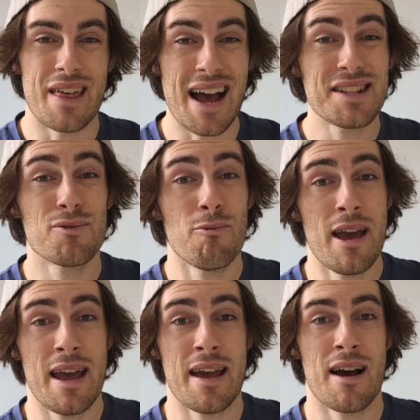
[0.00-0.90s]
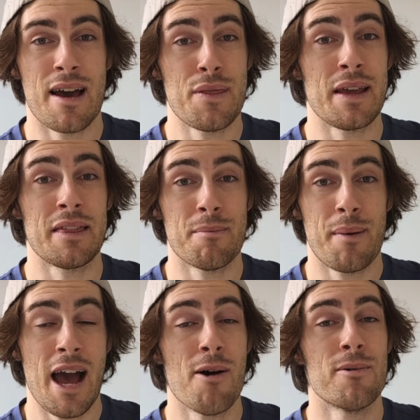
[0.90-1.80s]
That's where I think the
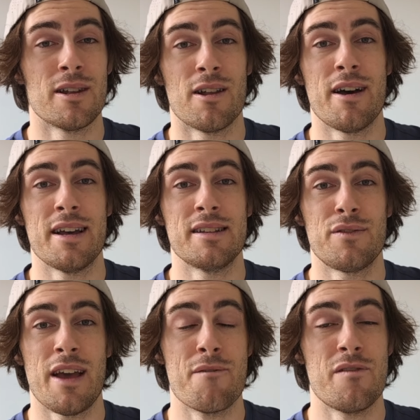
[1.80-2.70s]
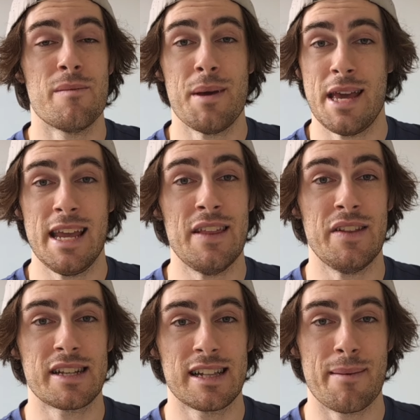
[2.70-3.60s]
power lies for MVP in
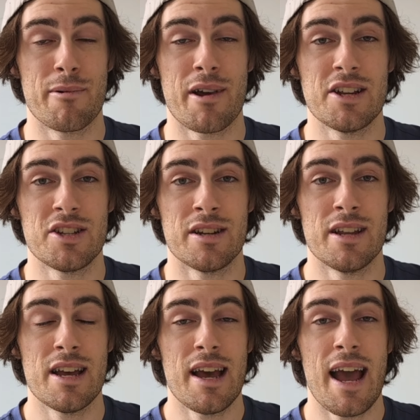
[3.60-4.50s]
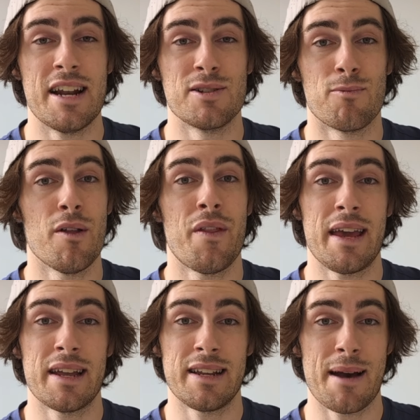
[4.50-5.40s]
this collaboration and is what they
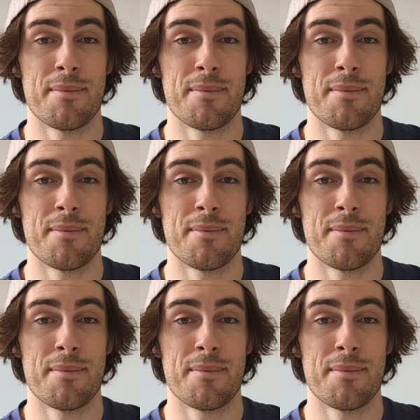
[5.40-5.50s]
can